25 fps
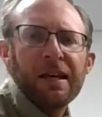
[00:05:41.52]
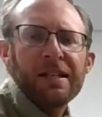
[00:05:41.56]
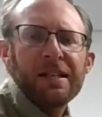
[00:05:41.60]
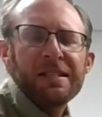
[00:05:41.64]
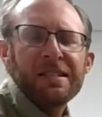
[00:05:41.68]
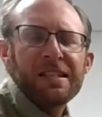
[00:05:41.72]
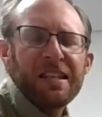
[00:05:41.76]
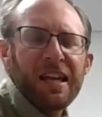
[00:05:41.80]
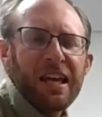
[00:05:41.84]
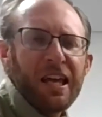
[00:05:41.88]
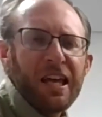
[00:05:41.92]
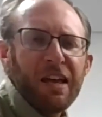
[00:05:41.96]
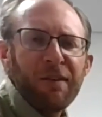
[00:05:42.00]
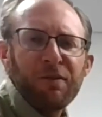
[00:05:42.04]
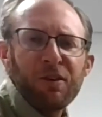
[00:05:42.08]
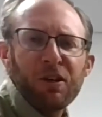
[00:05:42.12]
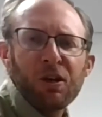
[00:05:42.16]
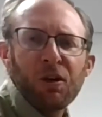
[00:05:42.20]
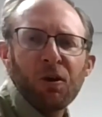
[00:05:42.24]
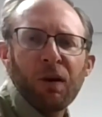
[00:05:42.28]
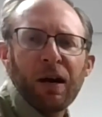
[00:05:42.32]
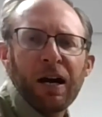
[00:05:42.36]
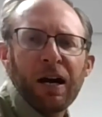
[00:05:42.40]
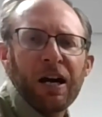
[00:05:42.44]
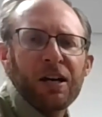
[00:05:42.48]
Today, if you
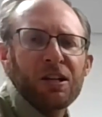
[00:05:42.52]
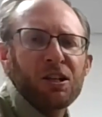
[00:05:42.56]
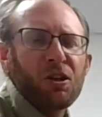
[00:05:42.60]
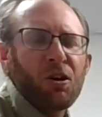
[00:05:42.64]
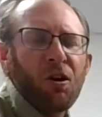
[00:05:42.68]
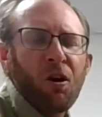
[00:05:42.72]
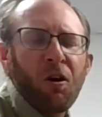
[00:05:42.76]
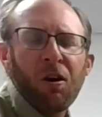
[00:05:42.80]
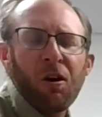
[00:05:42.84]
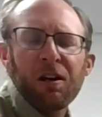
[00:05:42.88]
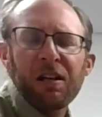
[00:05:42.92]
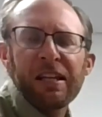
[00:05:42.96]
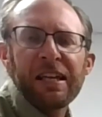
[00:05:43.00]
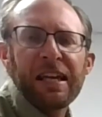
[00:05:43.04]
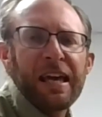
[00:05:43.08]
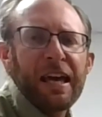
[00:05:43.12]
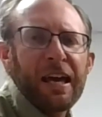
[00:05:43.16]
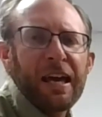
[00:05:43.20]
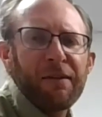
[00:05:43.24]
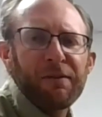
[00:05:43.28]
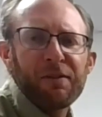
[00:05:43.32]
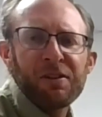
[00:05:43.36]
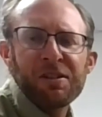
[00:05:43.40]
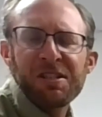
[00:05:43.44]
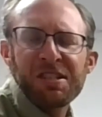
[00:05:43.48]
go out, you hardly
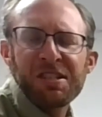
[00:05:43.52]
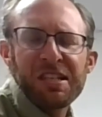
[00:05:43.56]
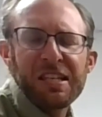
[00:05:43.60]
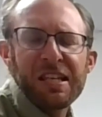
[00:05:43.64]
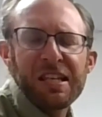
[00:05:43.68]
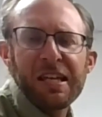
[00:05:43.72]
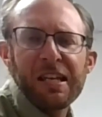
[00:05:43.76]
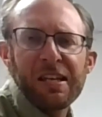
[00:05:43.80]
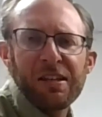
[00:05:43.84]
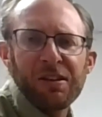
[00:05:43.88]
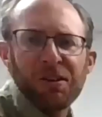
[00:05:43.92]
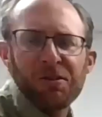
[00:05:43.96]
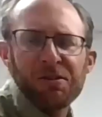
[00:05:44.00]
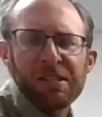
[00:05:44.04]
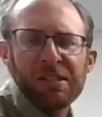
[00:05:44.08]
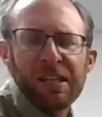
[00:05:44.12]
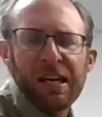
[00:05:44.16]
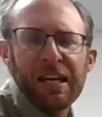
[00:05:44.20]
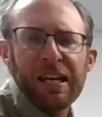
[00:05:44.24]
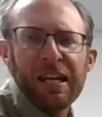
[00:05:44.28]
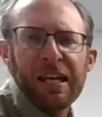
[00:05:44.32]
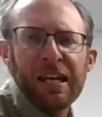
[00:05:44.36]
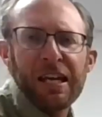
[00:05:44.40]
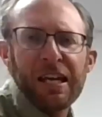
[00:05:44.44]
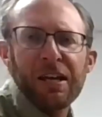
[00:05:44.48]
ever see any of those
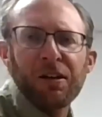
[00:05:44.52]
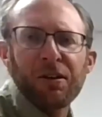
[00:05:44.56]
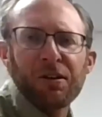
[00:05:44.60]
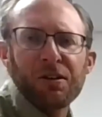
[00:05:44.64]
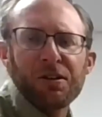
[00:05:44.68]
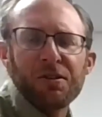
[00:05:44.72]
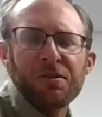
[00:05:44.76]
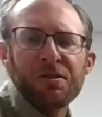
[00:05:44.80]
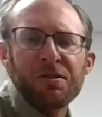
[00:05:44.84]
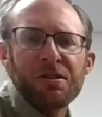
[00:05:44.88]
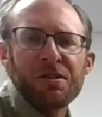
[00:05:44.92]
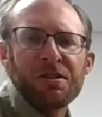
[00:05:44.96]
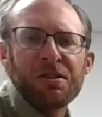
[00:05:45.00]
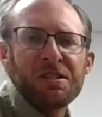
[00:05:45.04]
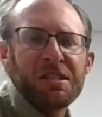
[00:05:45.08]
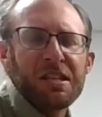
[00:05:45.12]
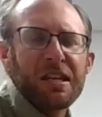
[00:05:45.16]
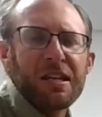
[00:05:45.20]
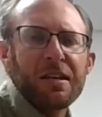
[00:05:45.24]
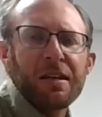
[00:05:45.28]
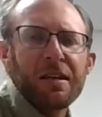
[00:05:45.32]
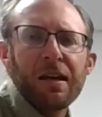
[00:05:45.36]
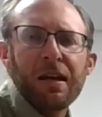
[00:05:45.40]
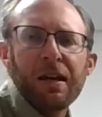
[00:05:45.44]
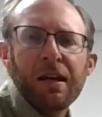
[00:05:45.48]
kind of hay crews. You
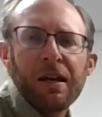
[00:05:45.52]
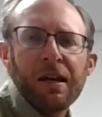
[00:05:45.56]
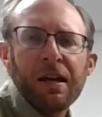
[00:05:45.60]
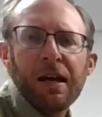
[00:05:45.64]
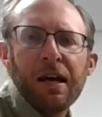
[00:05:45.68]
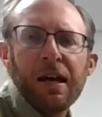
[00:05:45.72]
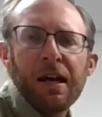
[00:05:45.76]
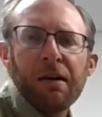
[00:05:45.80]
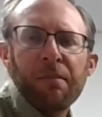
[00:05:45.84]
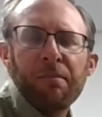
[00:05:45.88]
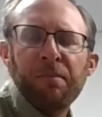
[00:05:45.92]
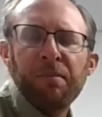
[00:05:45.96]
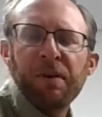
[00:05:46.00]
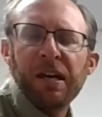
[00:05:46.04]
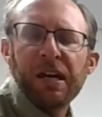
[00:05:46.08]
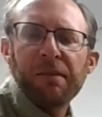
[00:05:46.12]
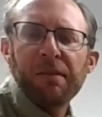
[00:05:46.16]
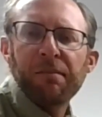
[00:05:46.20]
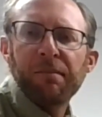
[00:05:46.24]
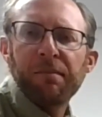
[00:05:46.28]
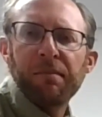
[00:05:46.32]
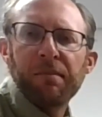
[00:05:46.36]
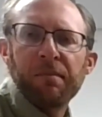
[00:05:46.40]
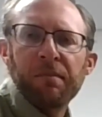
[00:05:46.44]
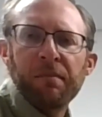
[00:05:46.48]
see
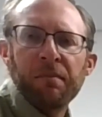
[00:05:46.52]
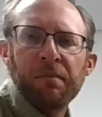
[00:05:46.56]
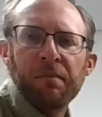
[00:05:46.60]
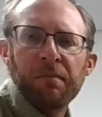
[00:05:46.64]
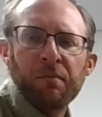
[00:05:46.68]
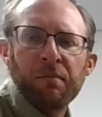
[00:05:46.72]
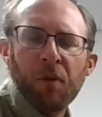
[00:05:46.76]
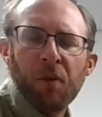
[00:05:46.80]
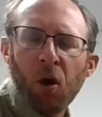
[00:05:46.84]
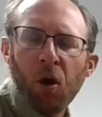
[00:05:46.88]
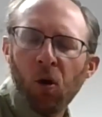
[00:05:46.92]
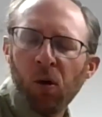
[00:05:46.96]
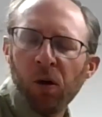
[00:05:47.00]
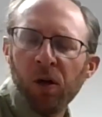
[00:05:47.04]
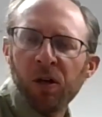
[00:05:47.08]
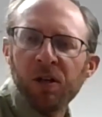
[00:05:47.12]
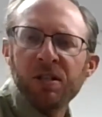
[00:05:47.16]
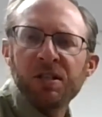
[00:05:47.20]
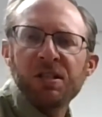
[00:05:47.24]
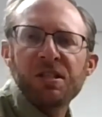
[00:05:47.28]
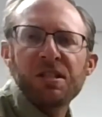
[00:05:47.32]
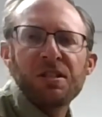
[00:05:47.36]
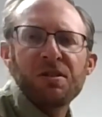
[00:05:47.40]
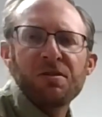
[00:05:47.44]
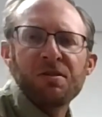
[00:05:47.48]
big
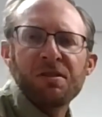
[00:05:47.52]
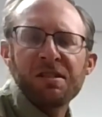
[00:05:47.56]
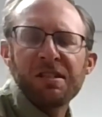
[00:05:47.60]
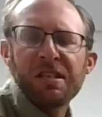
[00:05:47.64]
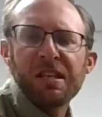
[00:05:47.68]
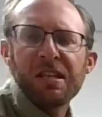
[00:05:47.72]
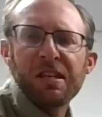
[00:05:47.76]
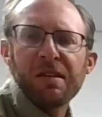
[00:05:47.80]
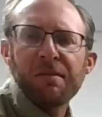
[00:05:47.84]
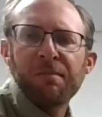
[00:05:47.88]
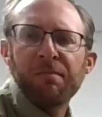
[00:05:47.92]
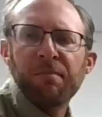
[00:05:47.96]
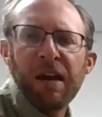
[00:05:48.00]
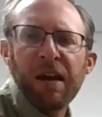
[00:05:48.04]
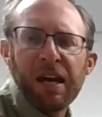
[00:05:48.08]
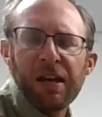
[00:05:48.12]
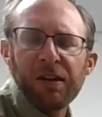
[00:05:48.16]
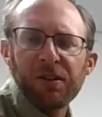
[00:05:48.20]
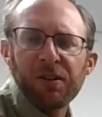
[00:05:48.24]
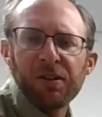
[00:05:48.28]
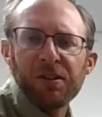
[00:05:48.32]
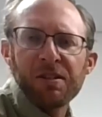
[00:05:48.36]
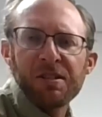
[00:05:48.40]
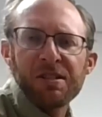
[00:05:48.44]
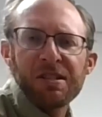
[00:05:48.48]
mowers, you see
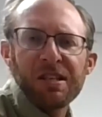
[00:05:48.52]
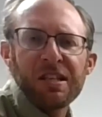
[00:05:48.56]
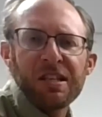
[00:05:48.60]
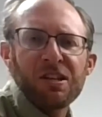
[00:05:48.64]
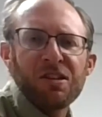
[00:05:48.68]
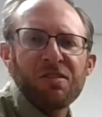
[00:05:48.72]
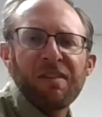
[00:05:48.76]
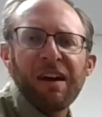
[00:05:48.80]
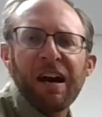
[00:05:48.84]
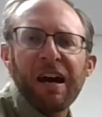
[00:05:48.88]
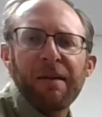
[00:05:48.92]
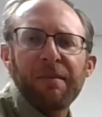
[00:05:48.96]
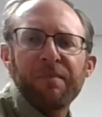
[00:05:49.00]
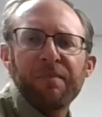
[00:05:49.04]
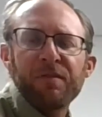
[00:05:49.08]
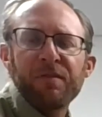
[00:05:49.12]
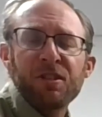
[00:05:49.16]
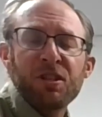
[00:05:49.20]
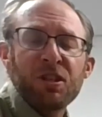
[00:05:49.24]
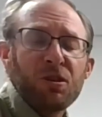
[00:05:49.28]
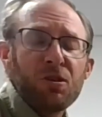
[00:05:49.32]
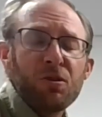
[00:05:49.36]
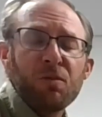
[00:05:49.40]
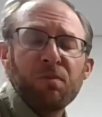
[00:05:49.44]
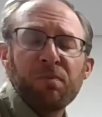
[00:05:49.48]
balers, and you've got
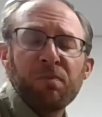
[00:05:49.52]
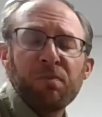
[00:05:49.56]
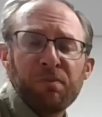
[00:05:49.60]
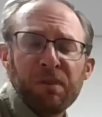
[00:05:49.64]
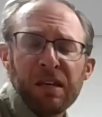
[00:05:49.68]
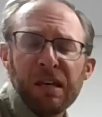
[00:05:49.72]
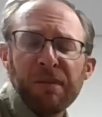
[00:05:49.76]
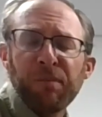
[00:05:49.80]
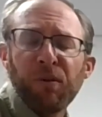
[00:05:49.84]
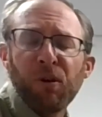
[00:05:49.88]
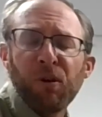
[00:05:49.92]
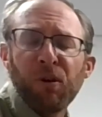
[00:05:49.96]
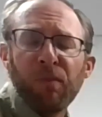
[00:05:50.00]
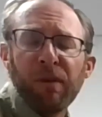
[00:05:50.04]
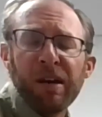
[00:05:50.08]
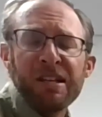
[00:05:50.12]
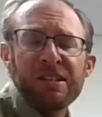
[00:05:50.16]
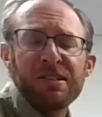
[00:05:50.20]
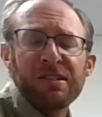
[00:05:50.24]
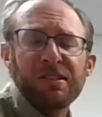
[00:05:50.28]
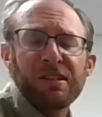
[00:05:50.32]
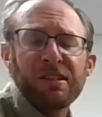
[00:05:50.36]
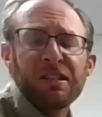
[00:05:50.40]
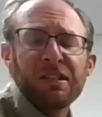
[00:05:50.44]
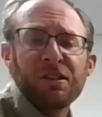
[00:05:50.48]
2 people
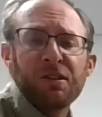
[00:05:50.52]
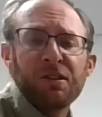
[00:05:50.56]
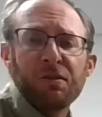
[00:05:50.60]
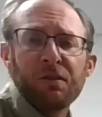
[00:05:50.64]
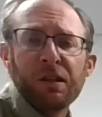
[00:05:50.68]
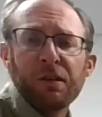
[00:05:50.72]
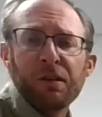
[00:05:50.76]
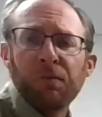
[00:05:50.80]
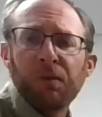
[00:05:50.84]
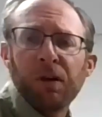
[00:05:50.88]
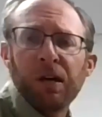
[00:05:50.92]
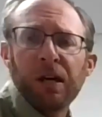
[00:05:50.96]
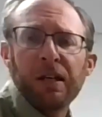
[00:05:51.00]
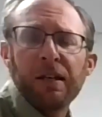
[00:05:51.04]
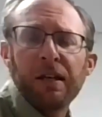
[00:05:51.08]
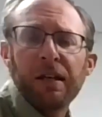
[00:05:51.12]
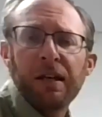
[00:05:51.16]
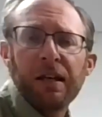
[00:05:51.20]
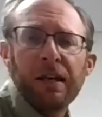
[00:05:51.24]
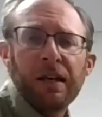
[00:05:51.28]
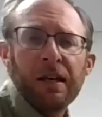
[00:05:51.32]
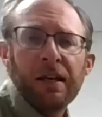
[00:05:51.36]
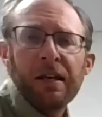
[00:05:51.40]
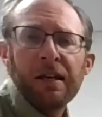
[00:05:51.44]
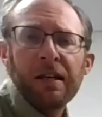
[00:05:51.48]
basically doing what,
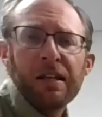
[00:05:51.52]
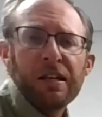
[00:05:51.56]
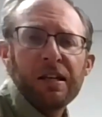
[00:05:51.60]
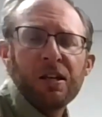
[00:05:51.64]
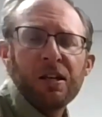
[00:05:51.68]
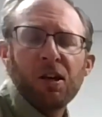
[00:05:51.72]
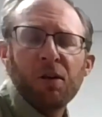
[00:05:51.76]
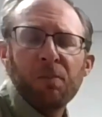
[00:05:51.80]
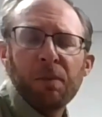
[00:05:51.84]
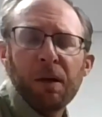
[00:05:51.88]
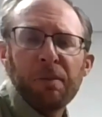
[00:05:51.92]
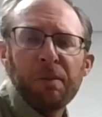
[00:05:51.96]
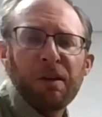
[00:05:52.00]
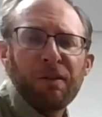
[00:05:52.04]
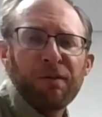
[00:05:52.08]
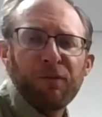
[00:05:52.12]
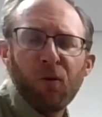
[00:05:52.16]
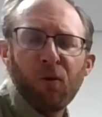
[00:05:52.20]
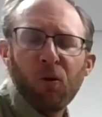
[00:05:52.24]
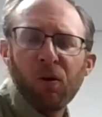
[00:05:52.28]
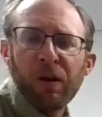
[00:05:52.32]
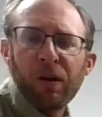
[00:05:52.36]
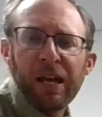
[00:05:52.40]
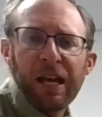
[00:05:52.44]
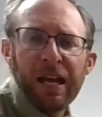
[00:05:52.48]
maybe
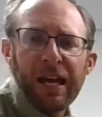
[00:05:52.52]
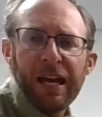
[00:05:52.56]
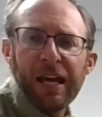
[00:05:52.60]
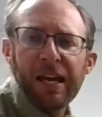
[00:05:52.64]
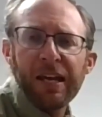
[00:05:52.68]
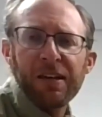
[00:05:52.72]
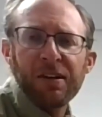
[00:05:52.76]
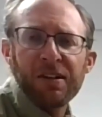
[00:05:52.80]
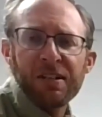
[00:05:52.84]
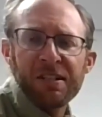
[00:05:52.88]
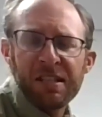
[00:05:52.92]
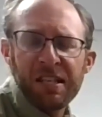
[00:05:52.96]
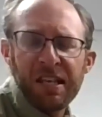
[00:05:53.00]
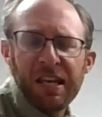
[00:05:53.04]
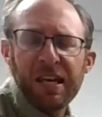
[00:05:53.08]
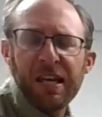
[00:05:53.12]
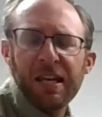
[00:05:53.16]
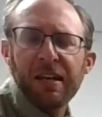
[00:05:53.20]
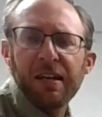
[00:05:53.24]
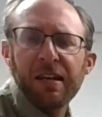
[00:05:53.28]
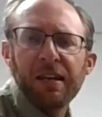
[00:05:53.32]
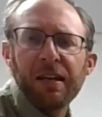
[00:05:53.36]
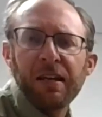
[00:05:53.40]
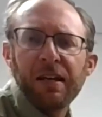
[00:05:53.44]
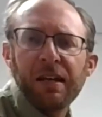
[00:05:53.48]
4 to 8 or
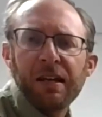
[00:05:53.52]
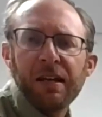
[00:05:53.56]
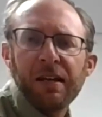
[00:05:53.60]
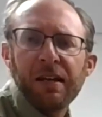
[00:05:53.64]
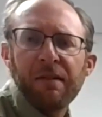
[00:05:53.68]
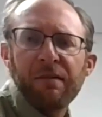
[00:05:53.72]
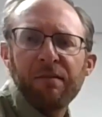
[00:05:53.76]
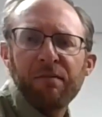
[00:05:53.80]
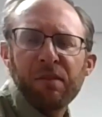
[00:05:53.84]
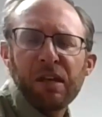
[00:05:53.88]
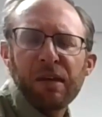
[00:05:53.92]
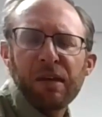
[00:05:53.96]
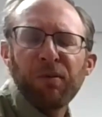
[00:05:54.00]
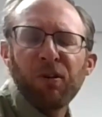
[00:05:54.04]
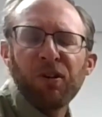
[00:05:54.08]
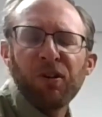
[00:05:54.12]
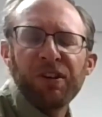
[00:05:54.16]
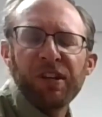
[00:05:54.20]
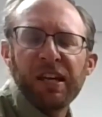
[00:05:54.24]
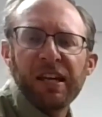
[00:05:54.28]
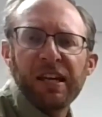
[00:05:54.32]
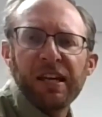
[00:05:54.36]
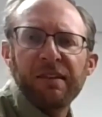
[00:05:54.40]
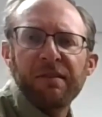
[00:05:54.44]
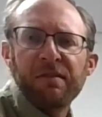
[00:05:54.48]
10 people
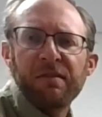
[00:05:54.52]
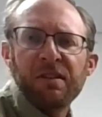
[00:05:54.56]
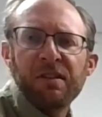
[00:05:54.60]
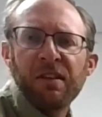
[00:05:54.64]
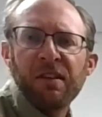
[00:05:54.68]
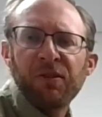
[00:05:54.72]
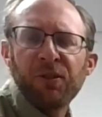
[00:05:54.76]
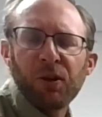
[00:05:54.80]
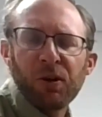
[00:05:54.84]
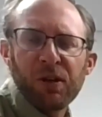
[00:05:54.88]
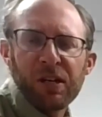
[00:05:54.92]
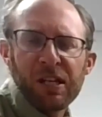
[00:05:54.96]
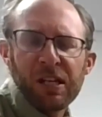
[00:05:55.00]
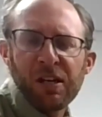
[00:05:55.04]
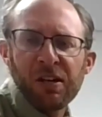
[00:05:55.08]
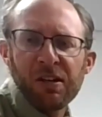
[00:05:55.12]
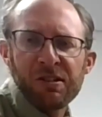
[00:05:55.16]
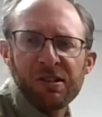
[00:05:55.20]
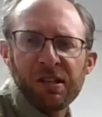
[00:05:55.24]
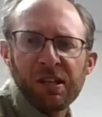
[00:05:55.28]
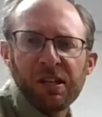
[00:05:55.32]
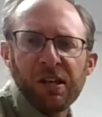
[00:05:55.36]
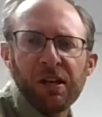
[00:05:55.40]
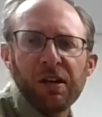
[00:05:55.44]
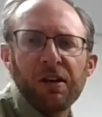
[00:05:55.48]
did 30
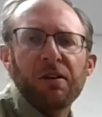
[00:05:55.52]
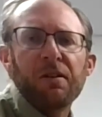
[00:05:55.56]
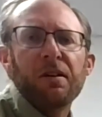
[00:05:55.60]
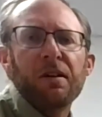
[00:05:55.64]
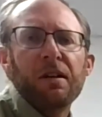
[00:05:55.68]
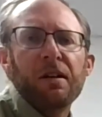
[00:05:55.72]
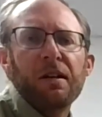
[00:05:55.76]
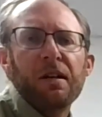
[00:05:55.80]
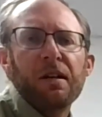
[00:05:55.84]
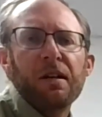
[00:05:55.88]
years ago.